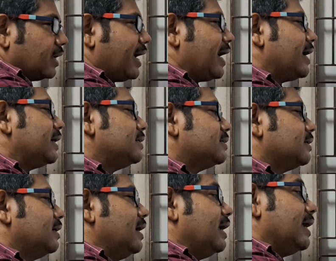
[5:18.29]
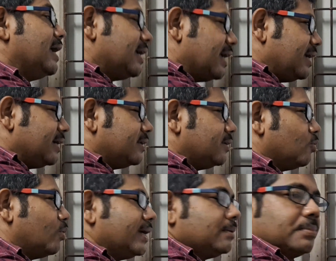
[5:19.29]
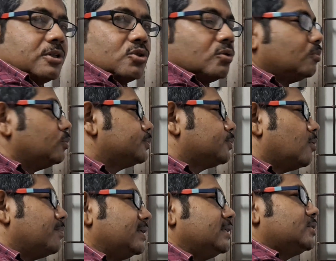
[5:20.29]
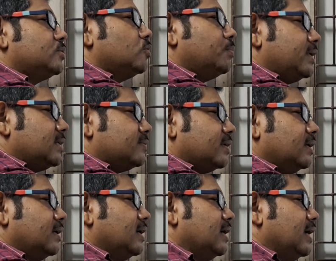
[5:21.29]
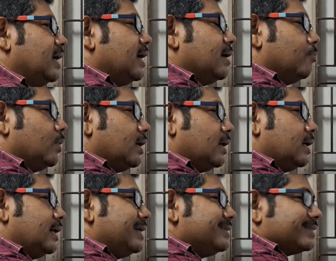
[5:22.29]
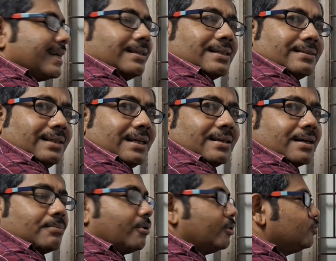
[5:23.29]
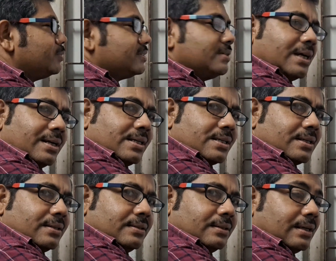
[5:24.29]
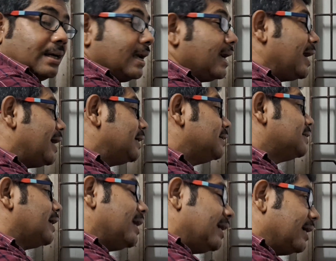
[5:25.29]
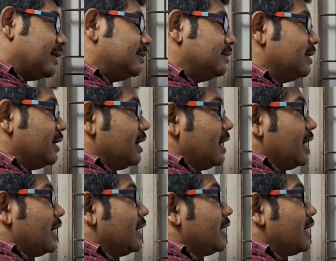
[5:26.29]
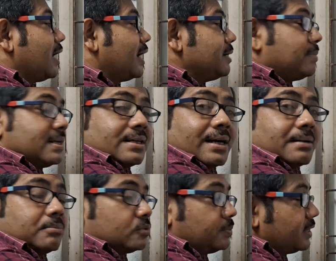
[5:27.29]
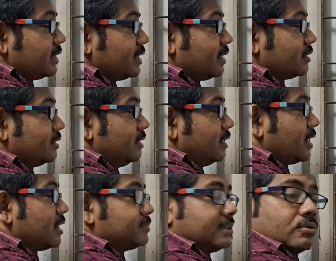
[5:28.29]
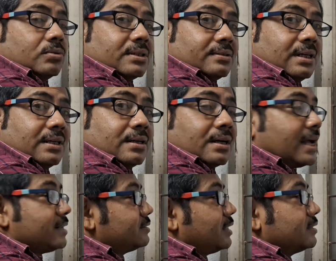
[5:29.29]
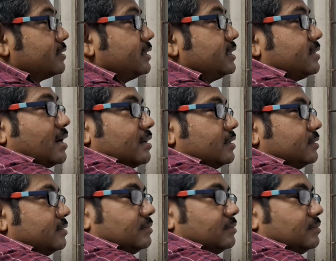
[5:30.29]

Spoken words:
And again, when piston moves from EDC to BDC, inside the cylinder volume is decreased. And again, high pressure atmospheric air comes into the cylinder and suction is started.